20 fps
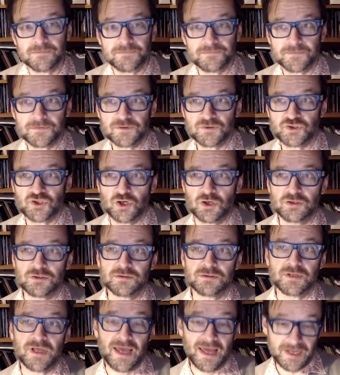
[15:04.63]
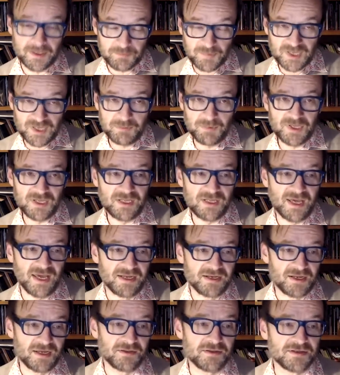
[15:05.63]
John and Mimi and
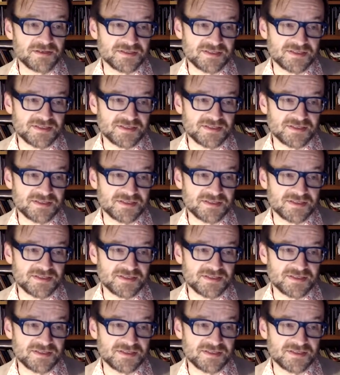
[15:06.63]
others in